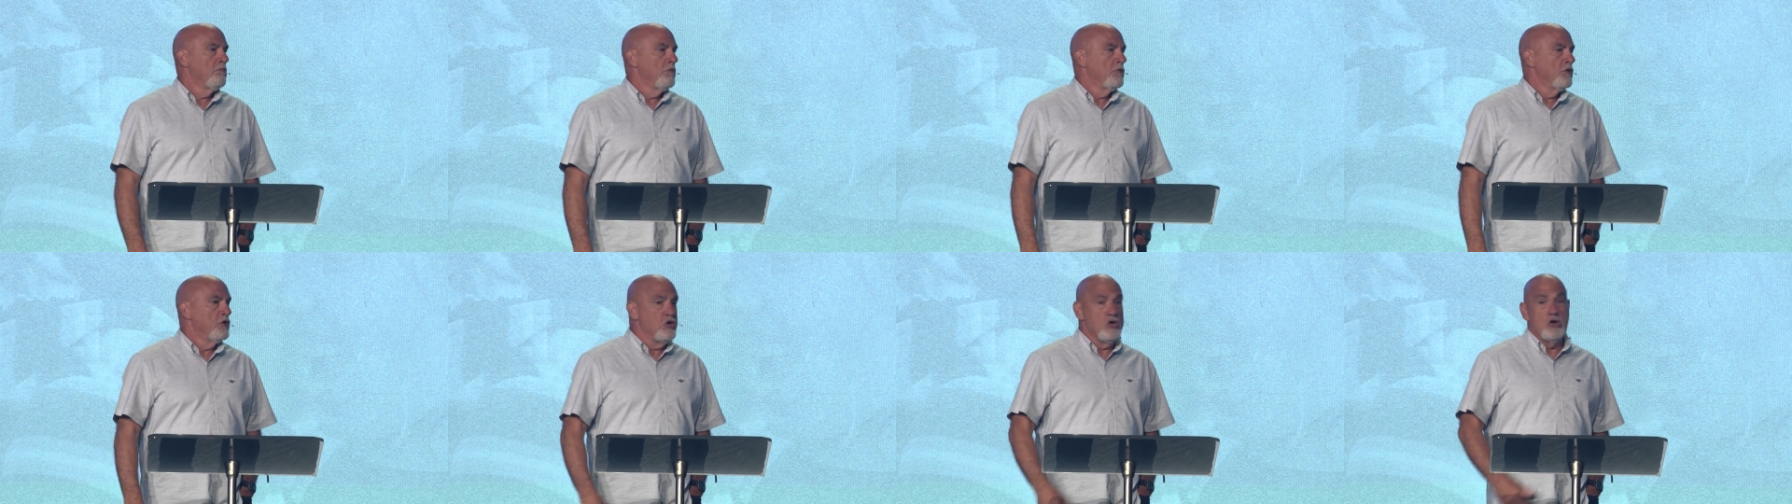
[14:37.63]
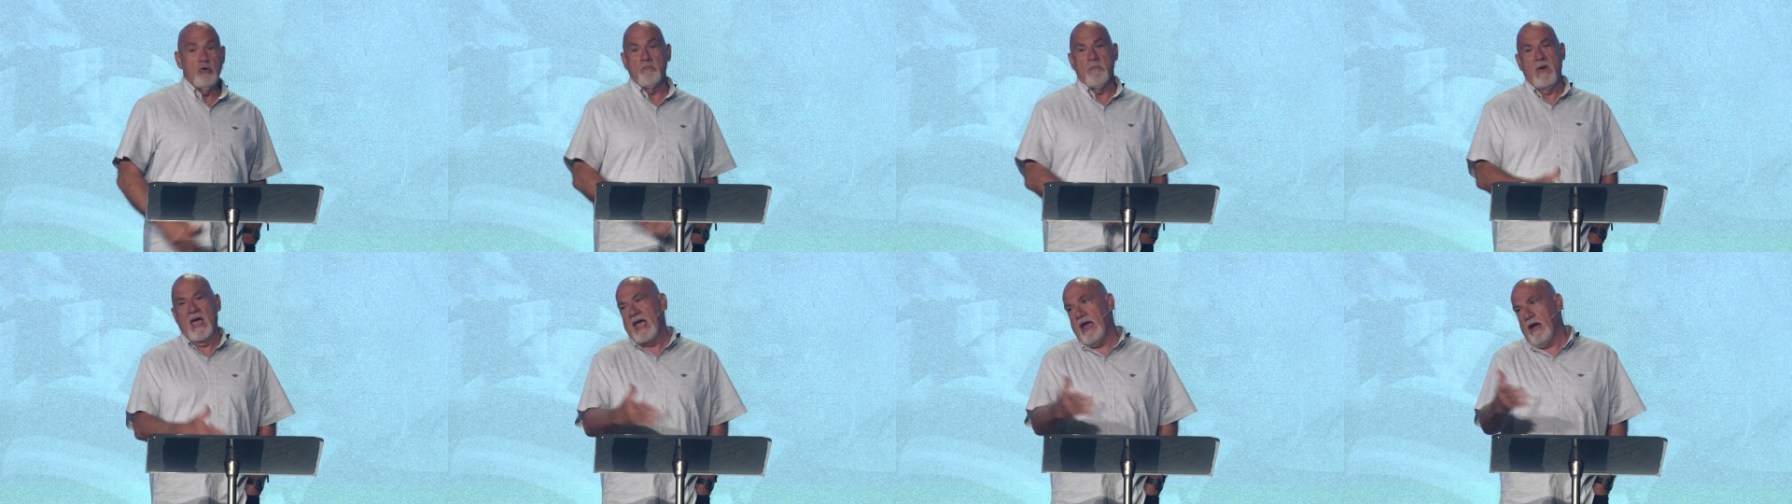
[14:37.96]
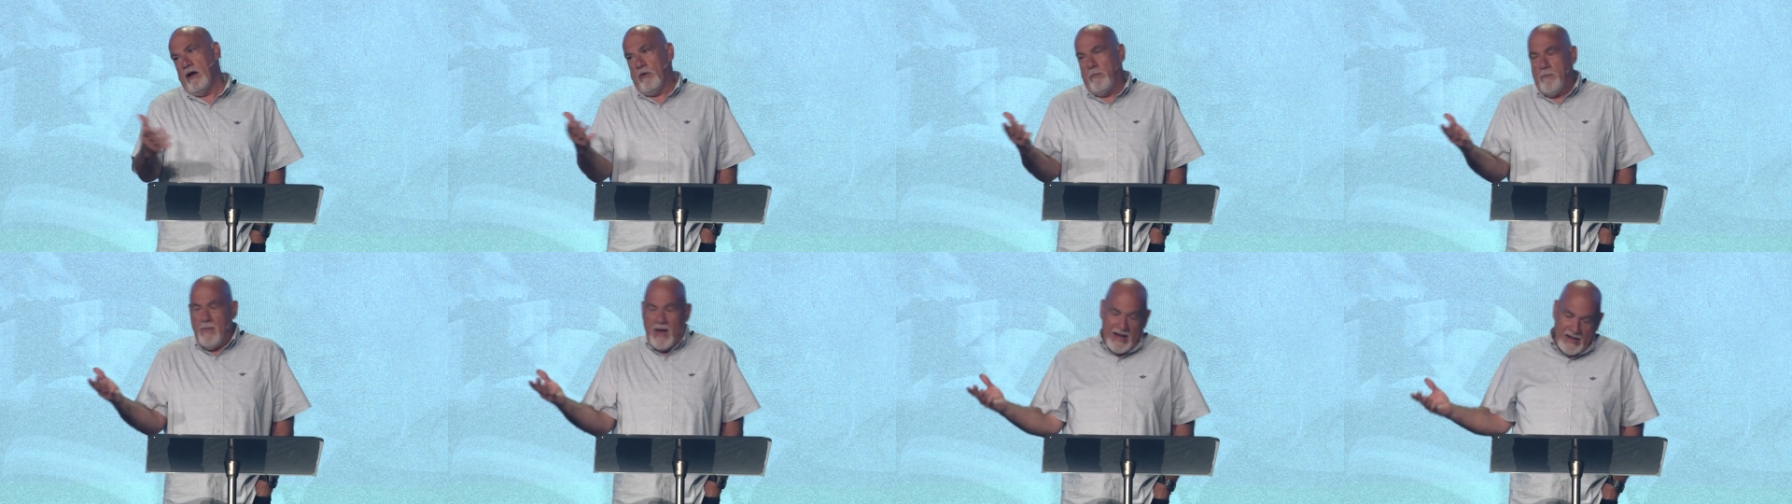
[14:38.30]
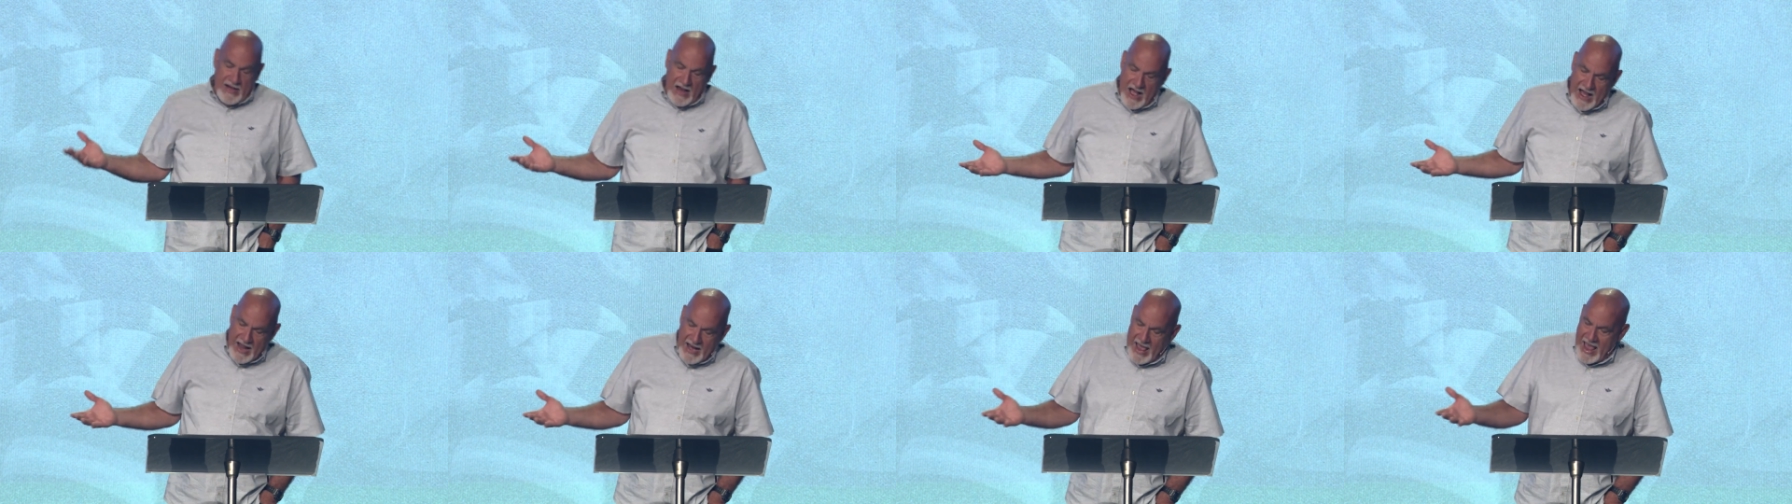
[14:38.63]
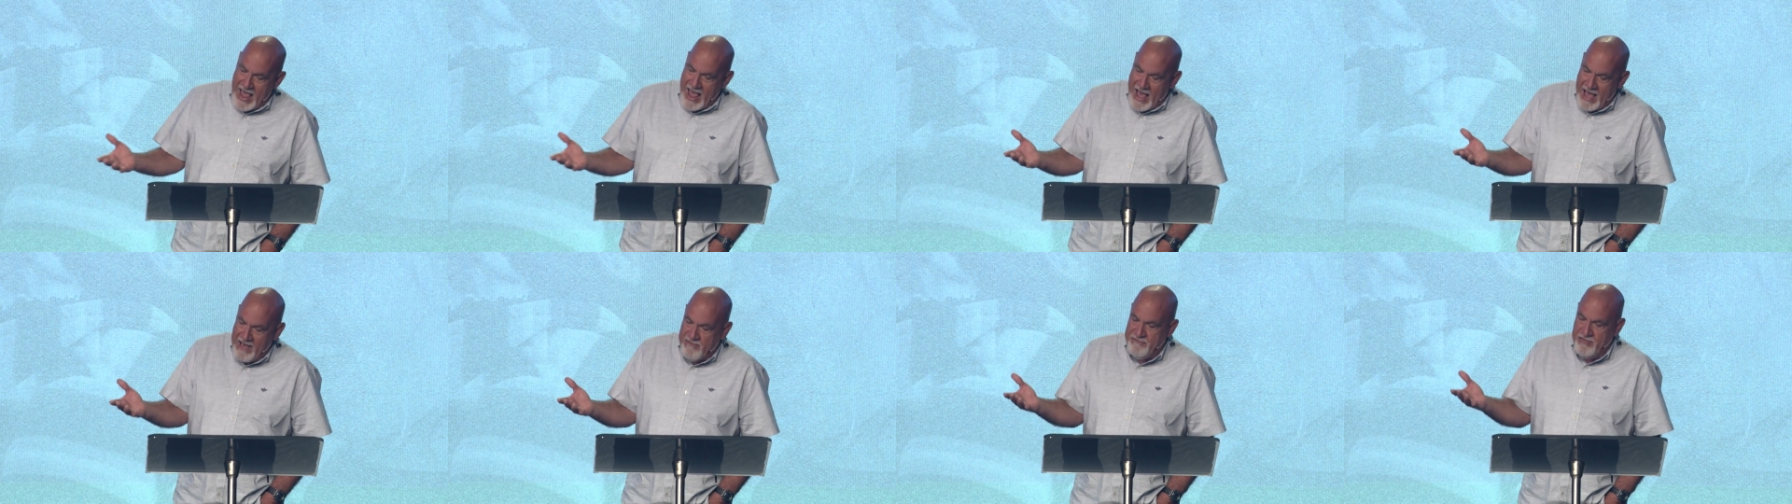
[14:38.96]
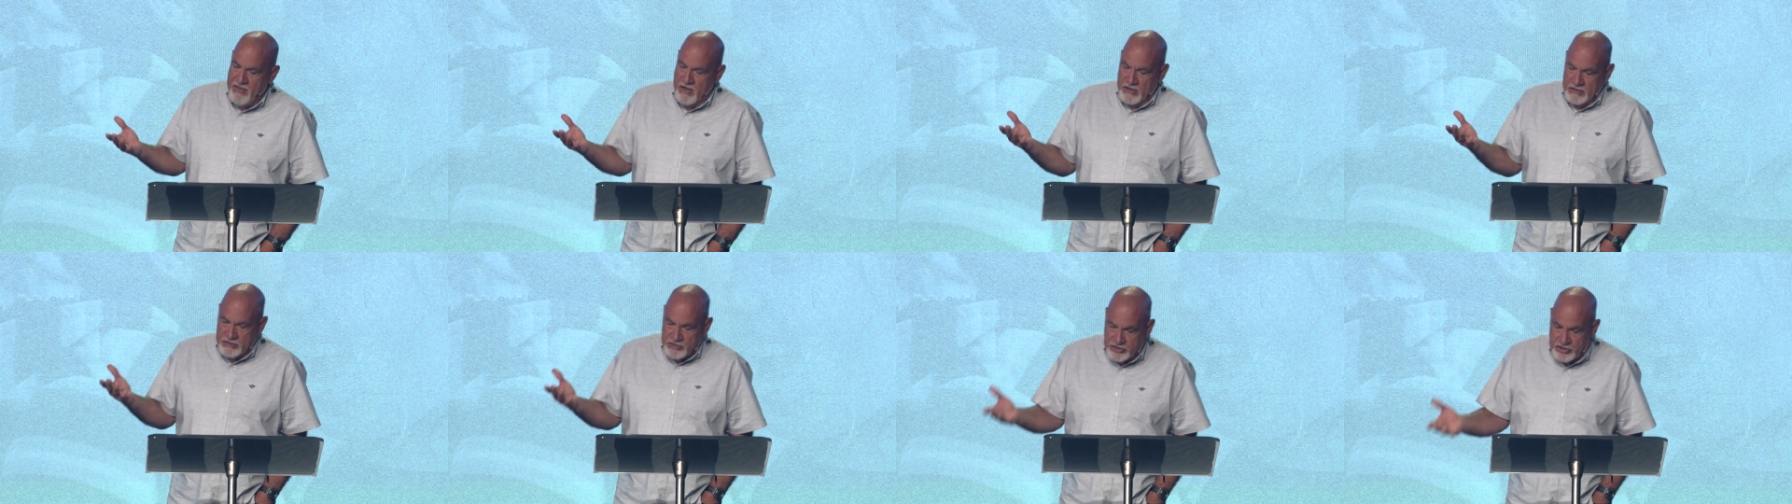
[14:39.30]
You may or may not have
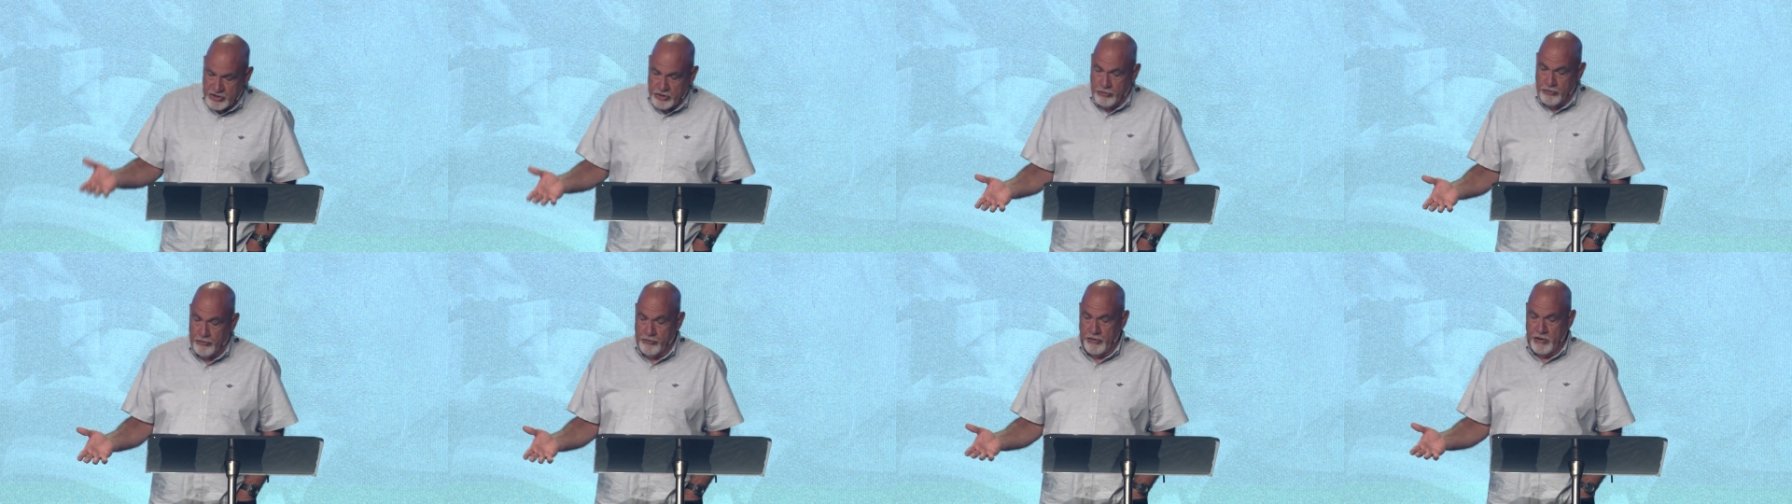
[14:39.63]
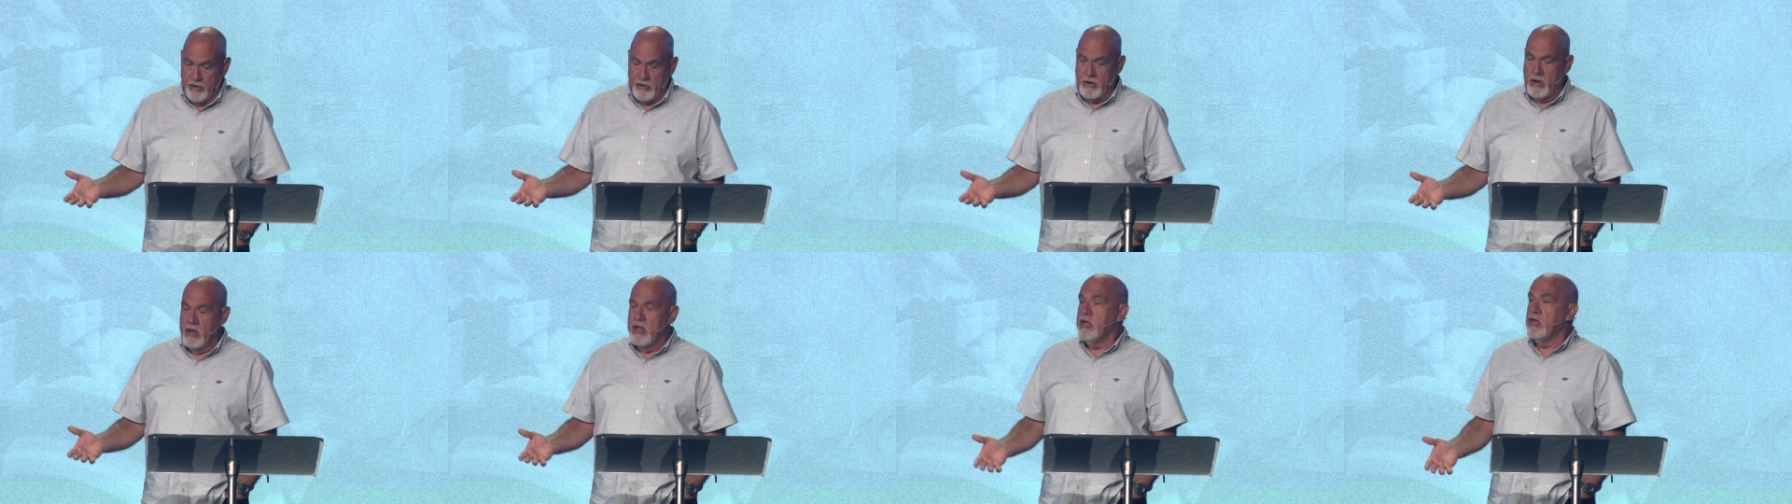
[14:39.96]
children.